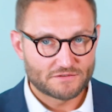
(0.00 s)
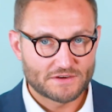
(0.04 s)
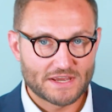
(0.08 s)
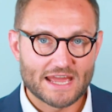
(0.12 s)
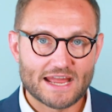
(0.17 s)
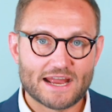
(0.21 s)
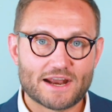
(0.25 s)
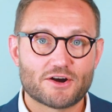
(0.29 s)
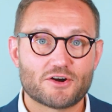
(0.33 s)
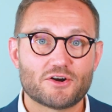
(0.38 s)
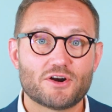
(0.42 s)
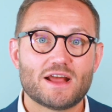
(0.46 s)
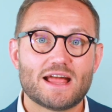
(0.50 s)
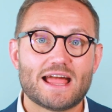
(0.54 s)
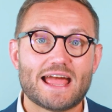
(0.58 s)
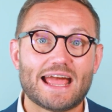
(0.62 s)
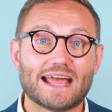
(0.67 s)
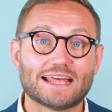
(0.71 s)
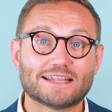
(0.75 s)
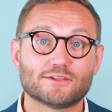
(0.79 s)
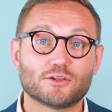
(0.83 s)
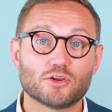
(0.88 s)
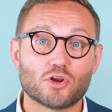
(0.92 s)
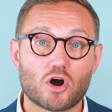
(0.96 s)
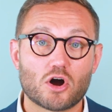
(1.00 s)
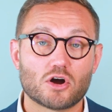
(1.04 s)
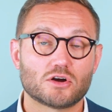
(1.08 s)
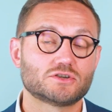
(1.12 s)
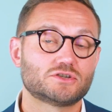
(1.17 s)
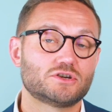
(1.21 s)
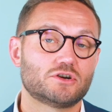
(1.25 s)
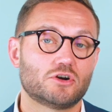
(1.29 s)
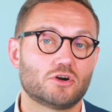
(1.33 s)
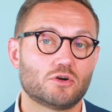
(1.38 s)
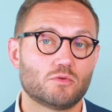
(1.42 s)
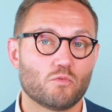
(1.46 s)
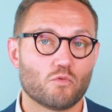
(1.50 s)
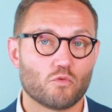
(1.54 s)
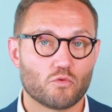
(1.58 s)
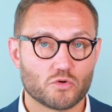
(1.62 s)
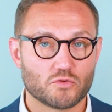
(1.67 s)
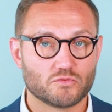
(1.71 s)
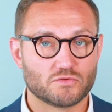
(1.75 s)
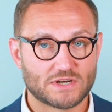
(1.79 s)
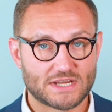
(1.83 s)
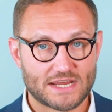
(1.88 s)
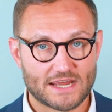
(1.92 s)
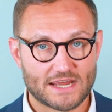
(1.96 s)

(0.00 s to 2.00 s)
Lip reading: of care and long-term wound